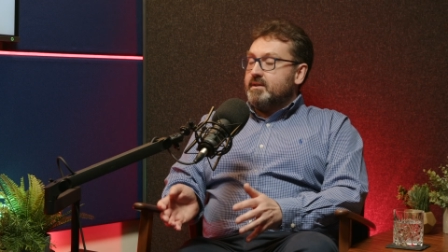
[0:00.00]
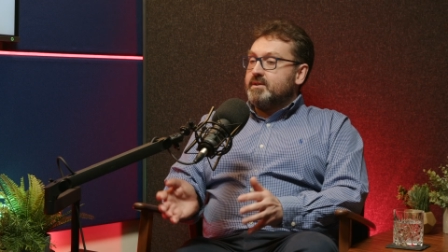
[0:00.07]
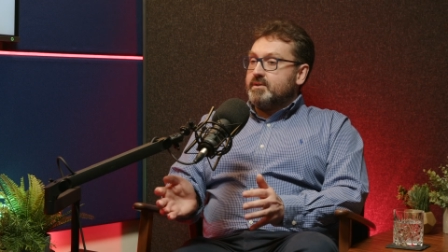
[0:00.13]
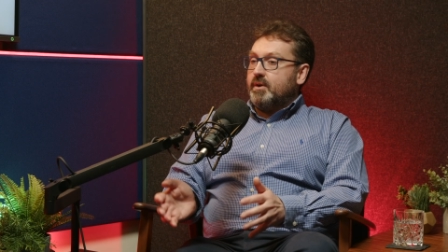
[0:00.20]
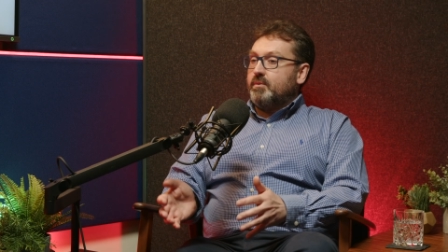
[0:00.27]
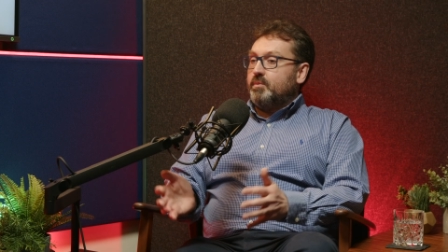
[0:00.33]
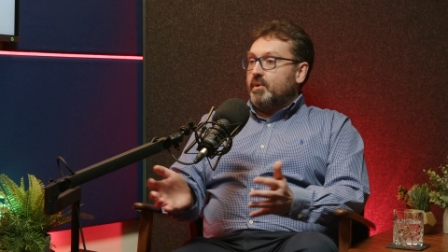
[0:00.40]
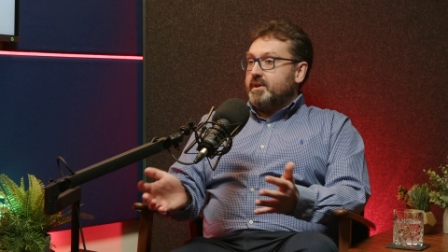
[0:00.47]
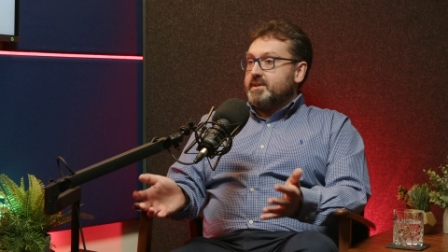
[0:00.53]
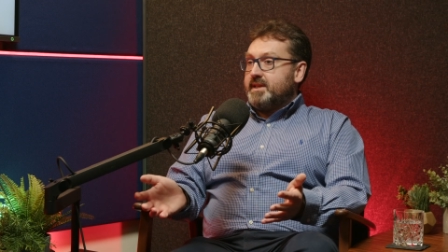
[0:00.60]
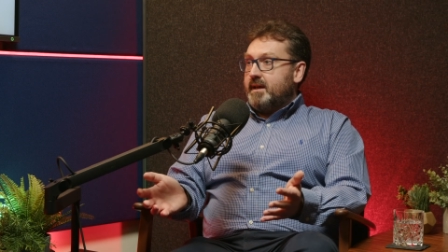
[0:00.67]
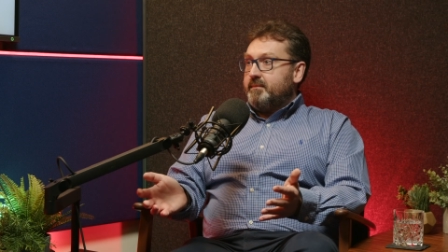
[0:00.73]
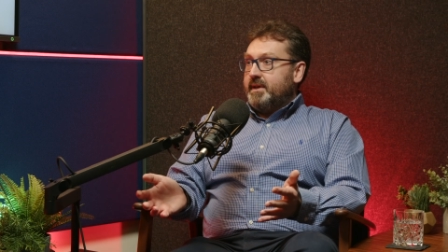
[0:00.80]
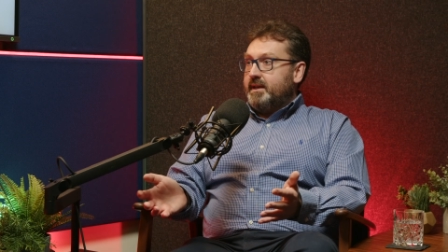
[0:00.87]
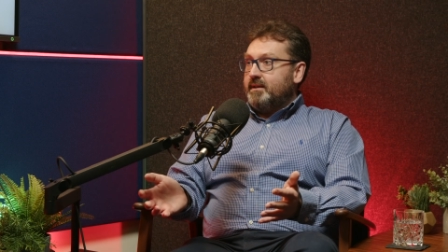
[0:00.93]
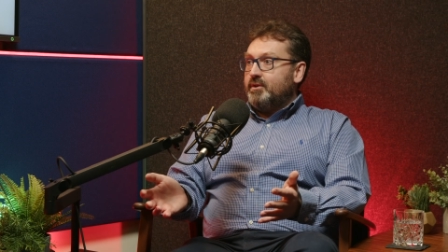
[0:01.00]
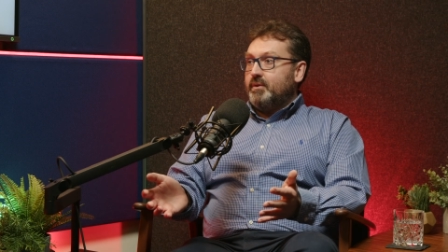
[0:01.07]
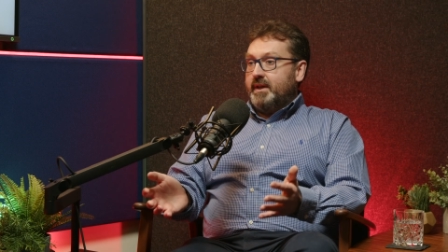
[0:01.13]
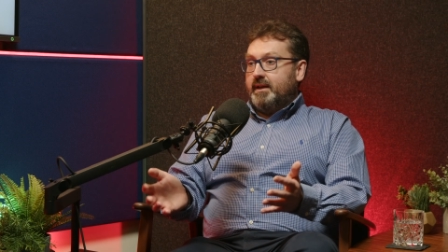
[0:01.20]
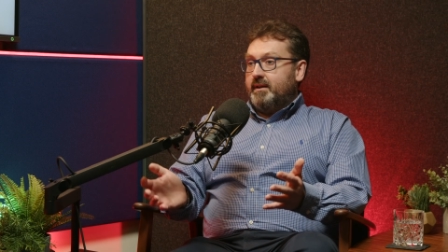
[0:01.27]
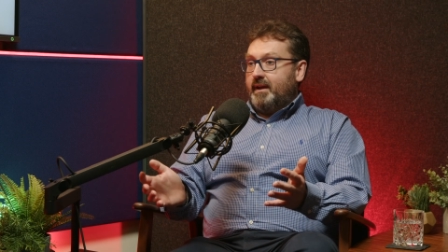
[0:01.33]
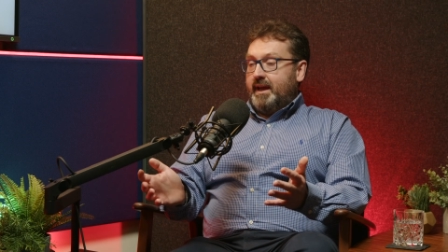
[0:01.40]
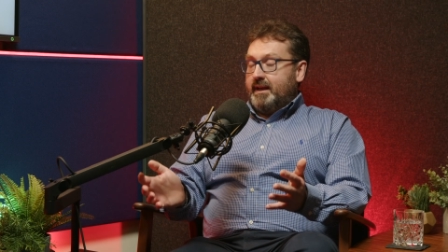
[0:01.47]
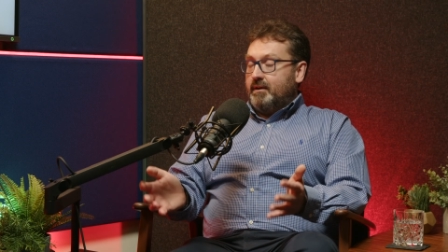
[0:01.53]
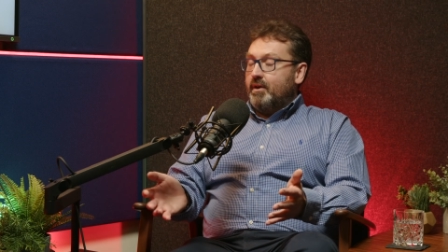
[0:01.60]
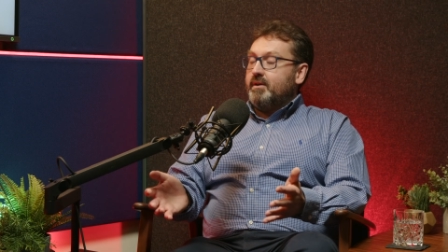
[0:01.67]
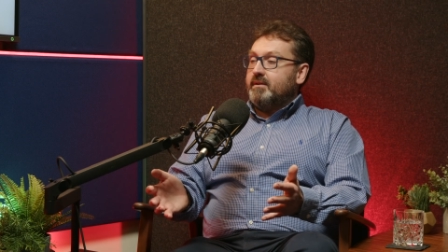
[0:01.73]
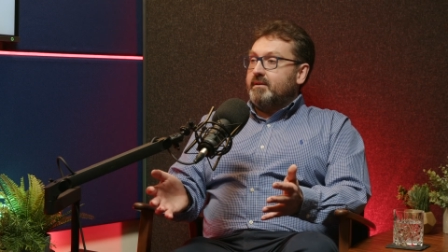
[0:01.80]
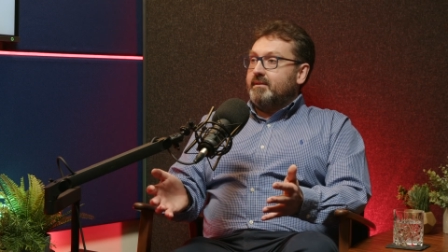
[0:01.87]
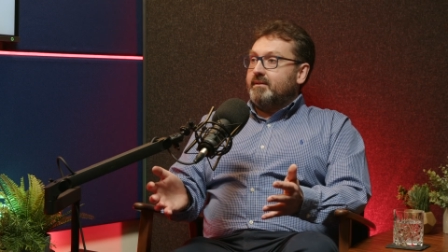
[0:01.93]
So what does that mean? You need a
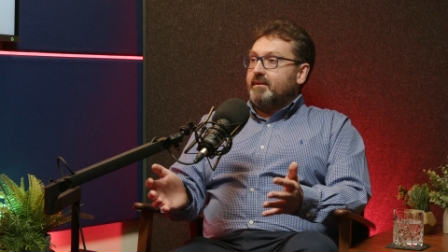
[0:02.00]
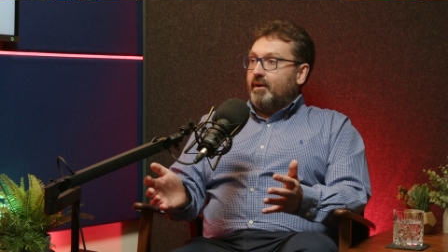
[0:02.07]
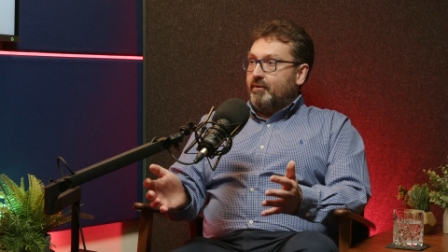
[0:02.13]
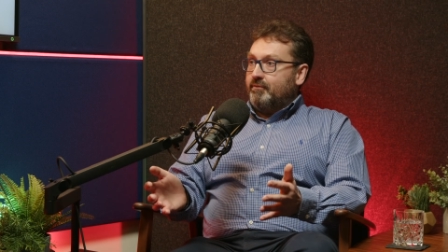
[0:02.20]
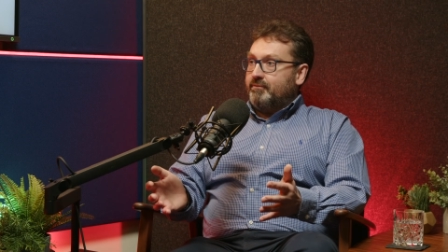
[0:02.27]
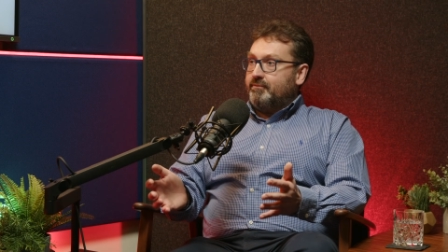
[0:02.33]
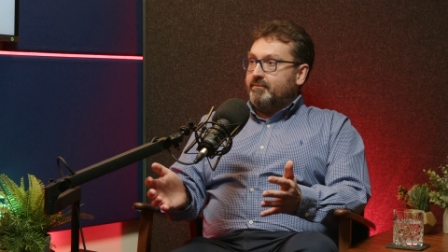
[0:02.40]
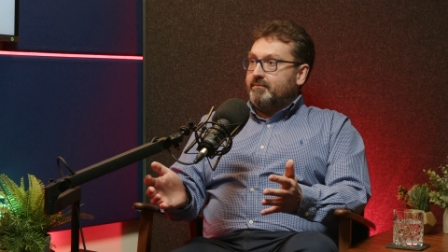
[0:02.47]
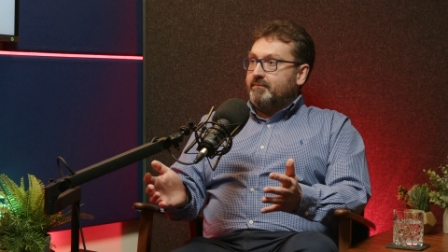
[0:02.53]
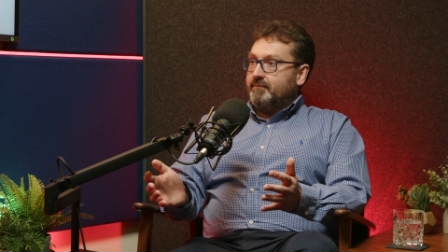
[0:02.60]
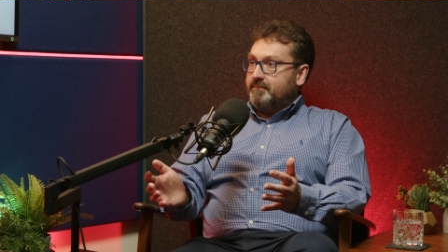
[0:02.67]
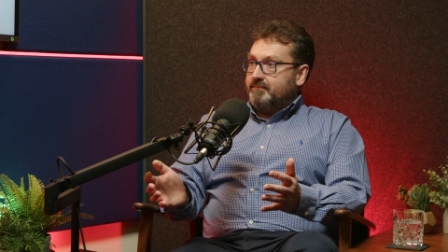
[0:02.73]
lot of